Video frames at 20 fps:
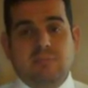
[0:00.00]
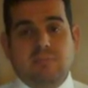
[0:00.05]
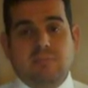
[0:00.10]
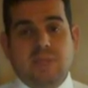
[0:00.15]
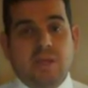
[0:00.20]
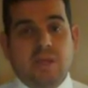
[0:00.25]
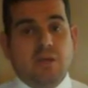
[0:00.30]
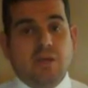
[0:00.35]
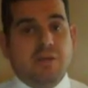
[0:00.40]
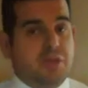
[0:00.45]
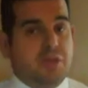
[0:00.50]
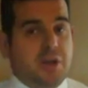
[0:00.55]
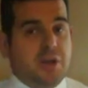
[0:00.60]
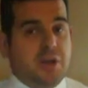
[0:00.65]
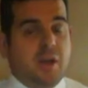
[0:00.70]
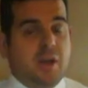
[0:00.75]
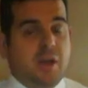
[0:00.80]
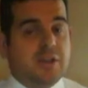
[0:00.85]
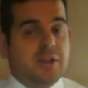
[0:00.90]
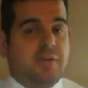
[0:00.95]
the
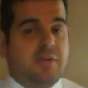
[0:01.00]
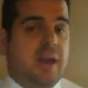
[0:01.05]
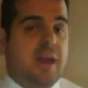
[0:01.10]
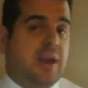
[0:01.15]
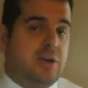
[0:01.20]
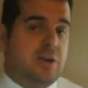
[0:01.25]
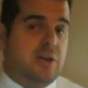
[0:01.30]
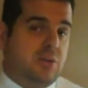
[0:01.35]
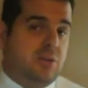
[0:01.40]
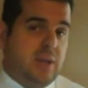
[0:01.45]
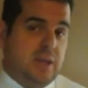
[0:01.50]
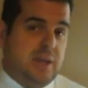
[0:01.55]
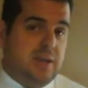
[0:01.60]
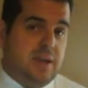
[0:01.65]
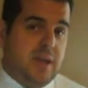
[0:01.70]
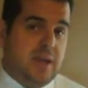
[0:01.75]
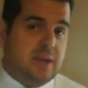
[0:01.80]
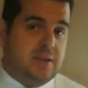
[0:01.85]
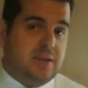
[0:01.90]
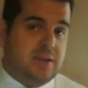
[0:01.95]
knowledge of how to do the
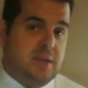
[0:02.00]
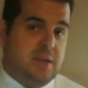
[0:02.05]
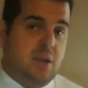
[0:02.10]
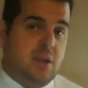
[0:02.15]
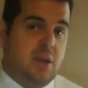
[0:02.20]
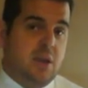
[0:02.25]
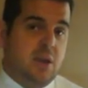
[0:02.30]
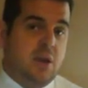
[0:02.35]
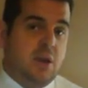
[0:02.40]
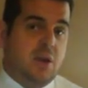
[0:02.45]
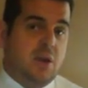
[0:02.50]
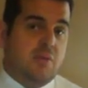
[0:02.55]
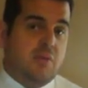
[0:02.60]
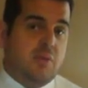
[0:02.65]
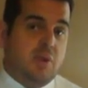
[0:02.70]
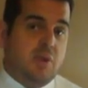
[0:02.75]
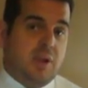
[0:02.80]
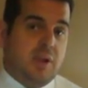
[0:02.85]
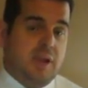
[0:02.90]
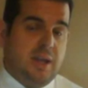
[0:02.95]
indexing.
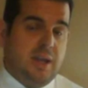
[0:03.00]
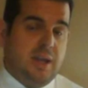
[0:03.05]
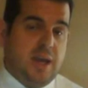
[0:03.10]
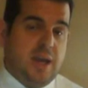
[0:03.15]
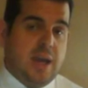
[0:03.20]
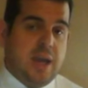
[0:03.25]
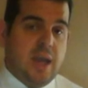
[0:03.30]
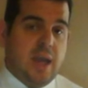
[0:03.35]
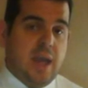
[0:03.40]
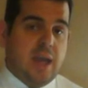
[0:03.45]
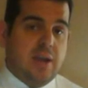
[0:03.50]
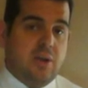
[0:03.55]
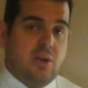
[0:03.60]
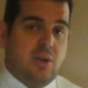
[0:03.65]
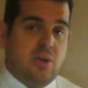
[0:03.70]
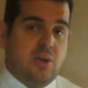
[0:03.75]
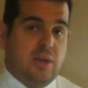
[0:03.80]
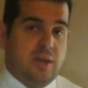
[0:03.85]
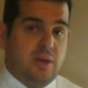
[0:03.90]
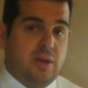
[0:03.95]
For Clint and I
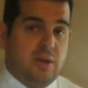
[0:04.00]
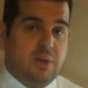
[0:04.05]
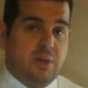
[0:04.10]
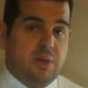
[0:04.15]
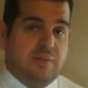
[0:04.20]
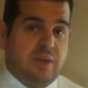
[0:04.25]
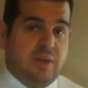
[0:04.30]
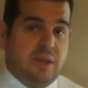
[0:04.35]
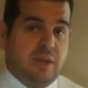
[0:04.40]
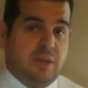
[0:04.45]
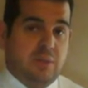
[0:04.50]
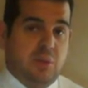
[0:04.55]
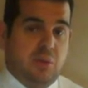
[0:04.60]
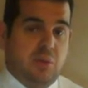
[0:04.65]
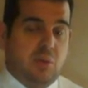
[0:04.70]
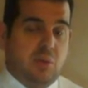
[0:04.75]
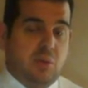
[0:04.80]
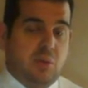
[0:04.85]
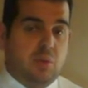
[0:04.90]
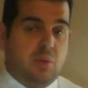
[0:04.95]
know that he'll be
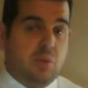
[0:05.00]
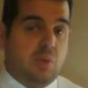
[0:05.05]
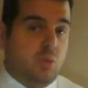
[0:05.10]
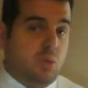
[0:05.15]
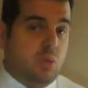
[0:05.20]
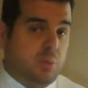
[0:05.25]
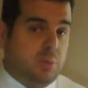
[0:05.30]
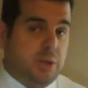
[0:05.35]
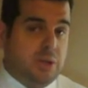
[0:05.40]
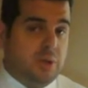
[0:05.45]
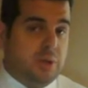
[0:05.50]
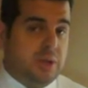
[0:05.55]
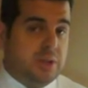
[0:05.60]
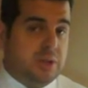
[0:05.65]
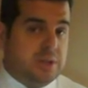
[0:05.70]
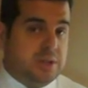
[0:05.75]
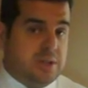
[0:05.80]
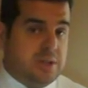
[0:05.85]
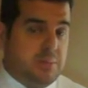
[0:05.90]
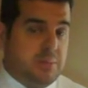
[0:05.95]
available. We'll be
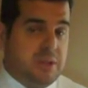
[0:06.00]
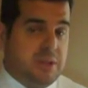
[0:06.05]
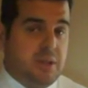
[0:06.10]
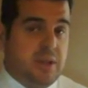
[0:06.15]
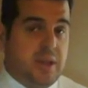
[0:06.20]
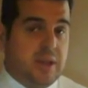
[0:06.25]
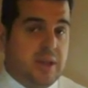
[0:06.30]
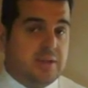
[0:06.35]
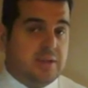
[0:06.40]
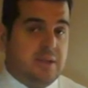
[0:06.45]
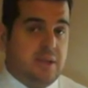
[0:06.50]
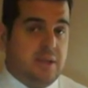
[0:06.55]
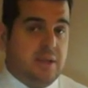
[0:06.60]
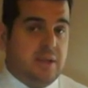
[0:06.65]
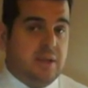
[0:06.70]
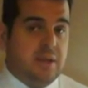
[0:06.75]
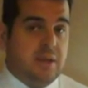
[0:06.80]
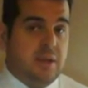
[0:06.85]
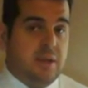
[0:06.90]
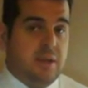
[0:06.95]
doing some of the
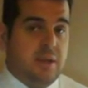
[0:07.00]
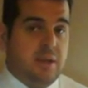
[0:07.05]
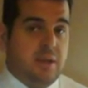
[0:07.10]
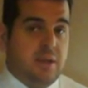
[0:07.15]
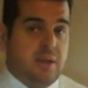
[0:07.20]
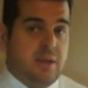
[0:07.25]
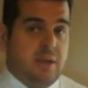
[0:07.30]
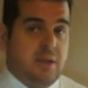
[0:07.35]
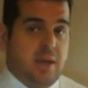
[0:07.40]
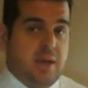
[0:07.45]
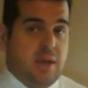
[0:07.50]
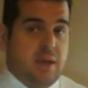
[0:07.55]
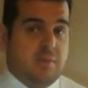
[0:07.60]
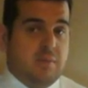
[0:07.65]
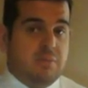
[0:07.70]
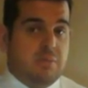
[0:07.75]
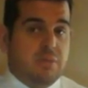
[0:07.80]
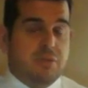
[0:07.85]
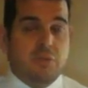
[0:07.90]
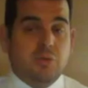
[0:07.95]
indexing
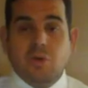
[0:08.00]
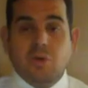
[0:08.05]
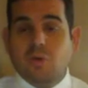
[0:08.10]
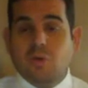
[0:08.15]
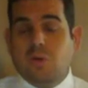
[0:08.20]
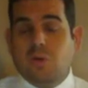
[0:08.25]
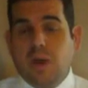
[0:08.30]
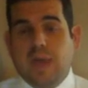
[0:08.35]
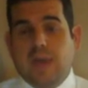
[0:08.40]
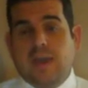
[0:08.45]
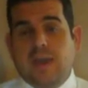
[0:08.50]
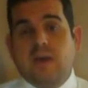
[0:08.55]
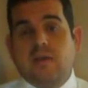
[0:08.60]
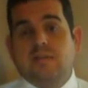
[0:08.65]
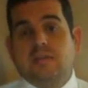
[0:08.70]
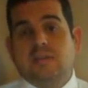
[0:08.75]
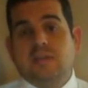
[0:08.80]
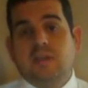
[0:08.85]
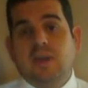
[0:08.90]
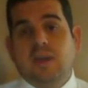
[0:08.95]
through Google
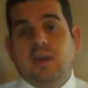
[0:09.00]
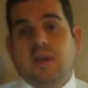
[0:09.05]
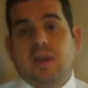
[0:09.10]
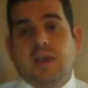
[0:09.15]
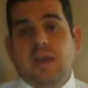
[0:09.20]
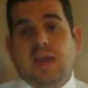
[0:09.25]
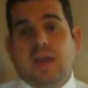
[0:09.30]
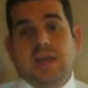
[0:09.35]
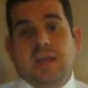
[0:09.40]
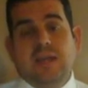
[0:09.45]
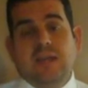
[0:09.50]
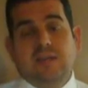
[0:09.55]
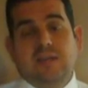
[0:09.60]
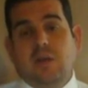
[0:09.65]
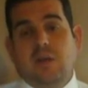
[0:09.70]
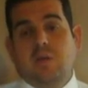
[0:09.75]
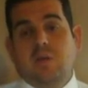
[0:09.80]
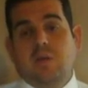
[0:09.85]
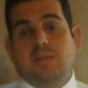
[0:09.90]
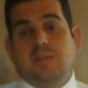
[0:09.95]
Hangouts, and he's
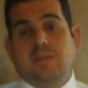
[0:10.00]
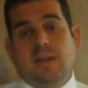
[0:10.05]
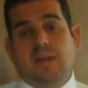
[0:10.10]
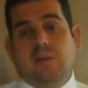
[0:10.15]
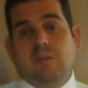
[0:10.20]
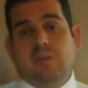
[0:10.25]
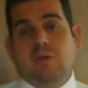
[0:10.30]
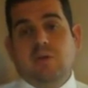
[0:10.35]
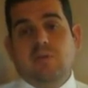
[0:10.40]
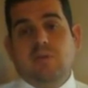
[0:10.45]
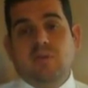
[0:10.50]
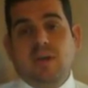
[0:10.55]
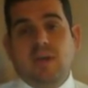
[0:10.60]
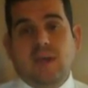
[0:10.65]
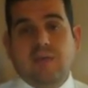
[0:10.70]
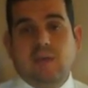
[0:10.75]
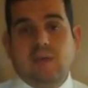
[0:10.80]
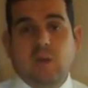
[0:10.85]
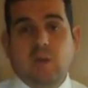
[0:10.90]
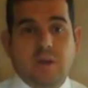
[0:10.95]
always available if I
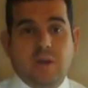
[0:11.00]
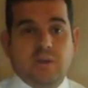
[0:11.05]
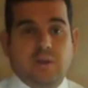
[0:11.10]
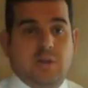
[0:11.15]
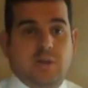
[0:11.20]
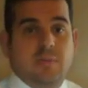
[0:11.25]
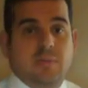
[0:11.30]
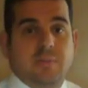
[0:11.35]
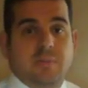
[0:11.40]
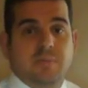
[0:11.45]
have a question.